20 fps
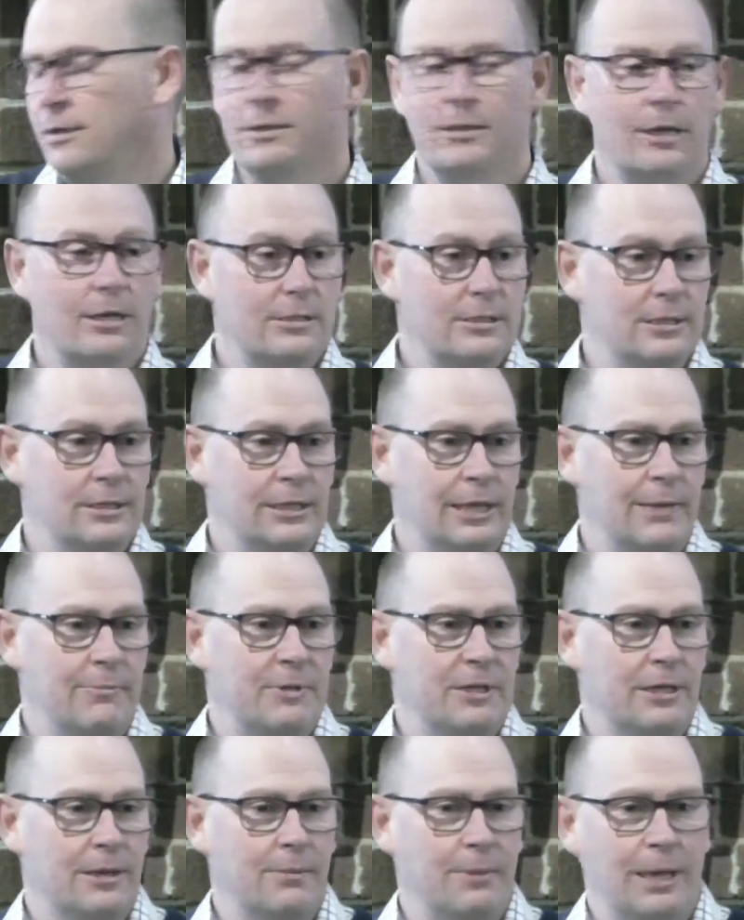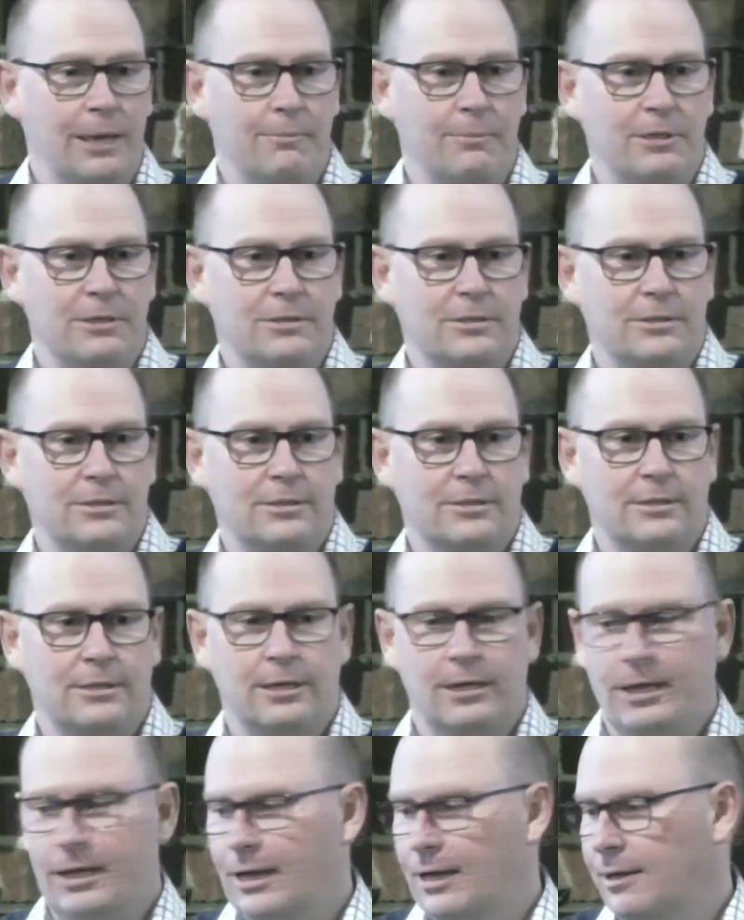to keep the commandments.
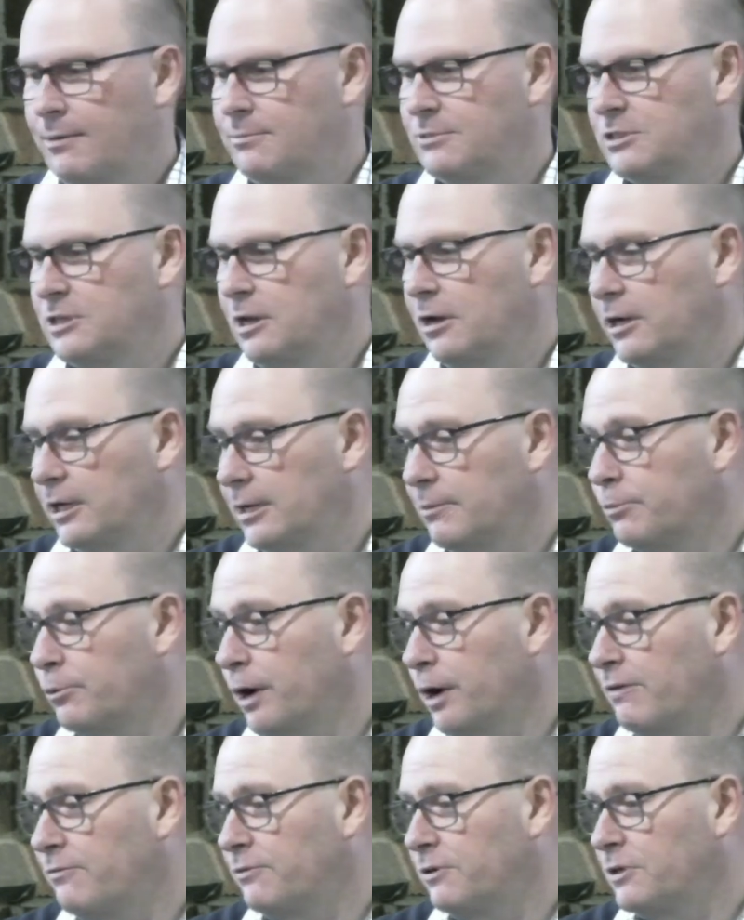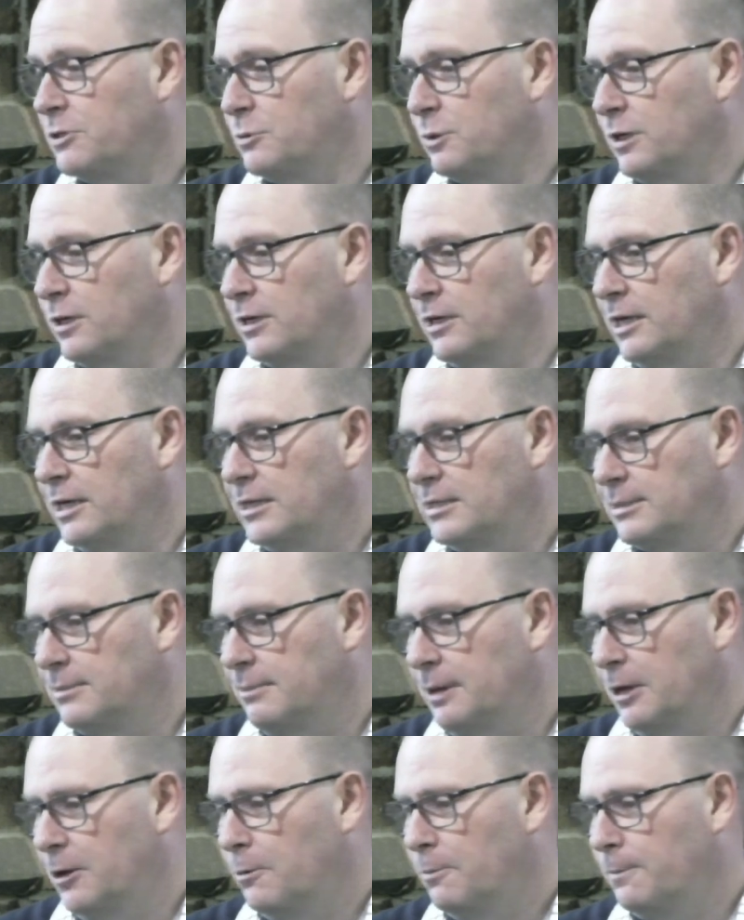So I'm going to pray for us. We're going to need some
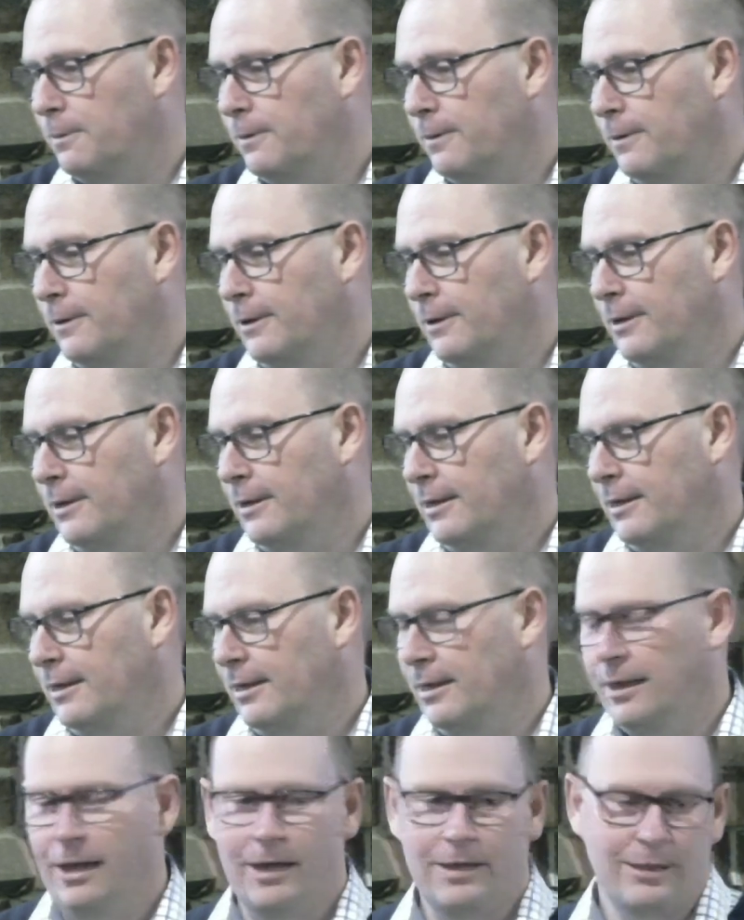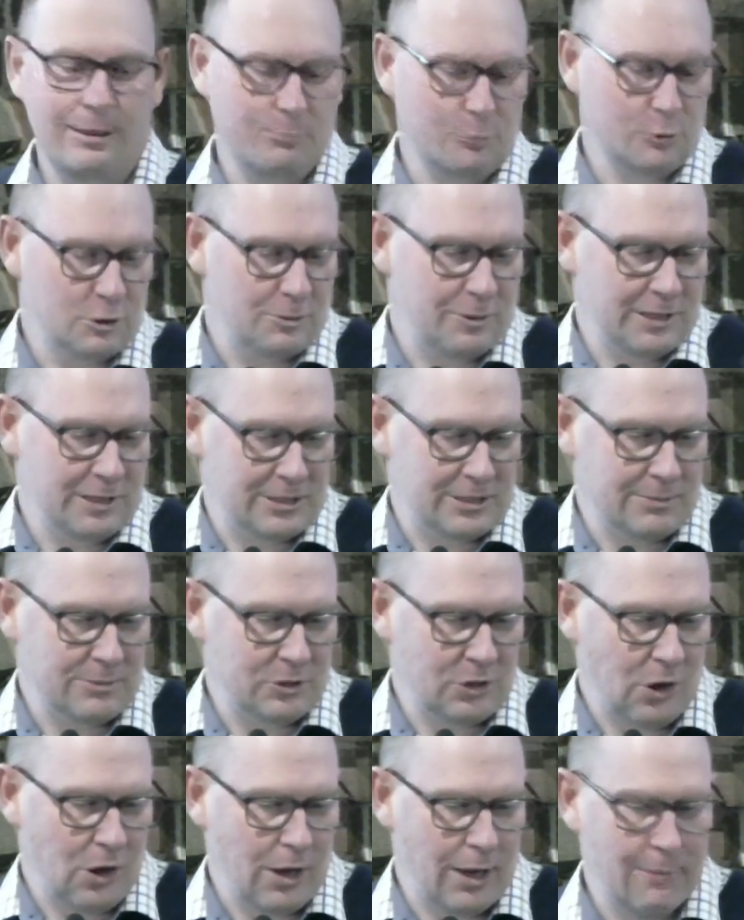help, and then we'll spend some
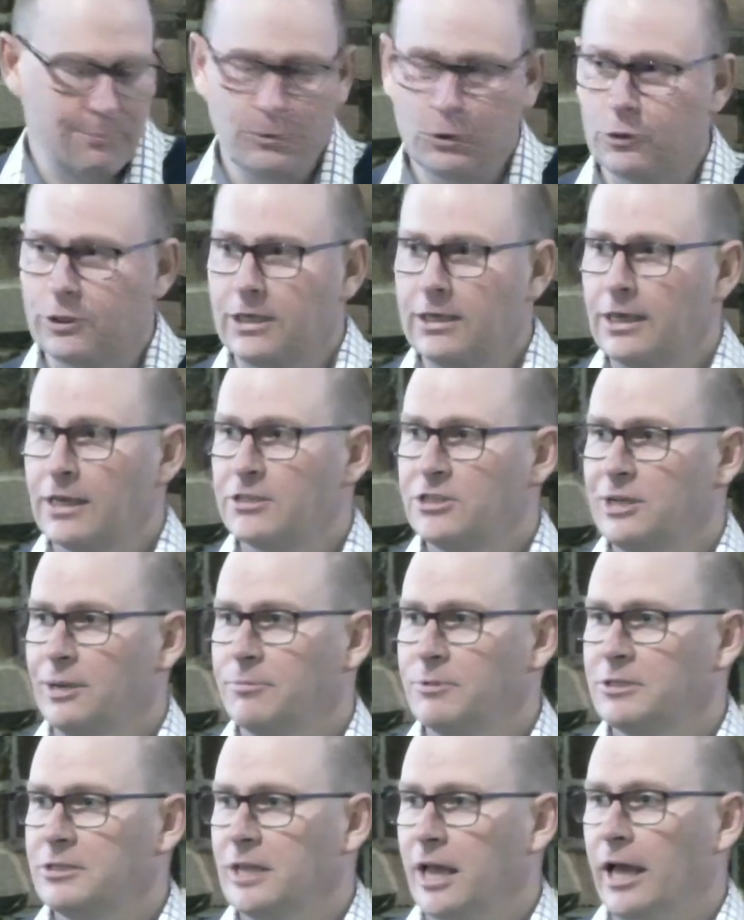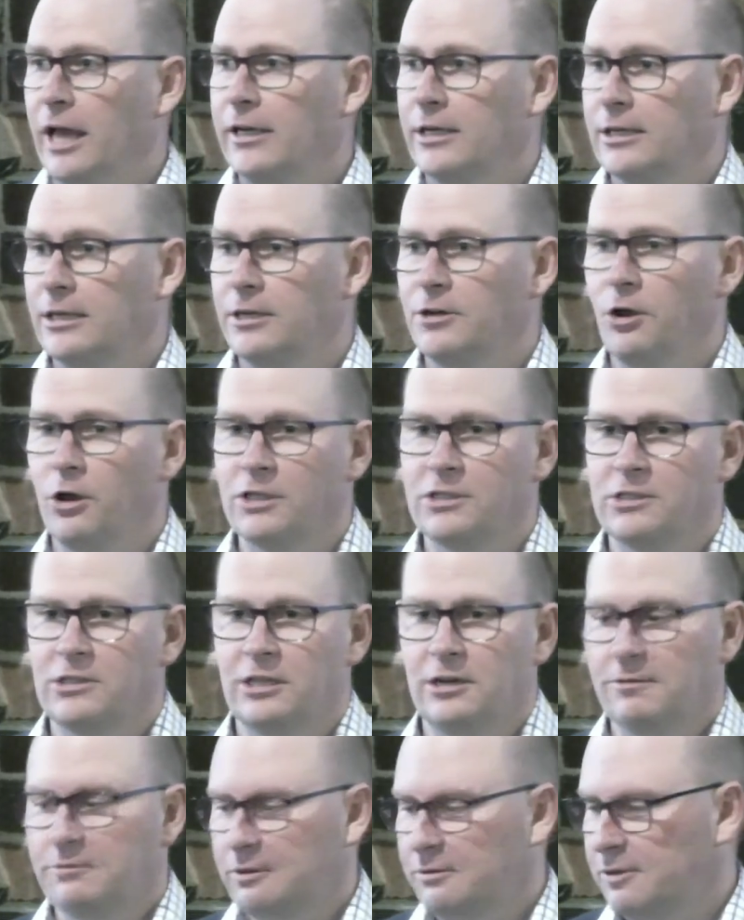time looking at chapters 18 and 19
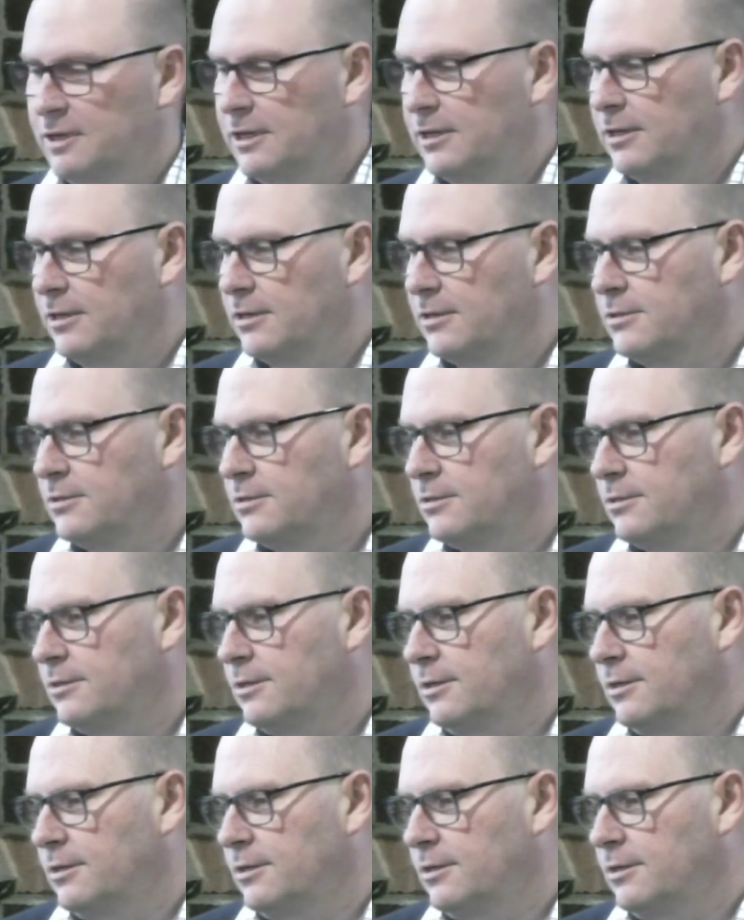of Leviticus.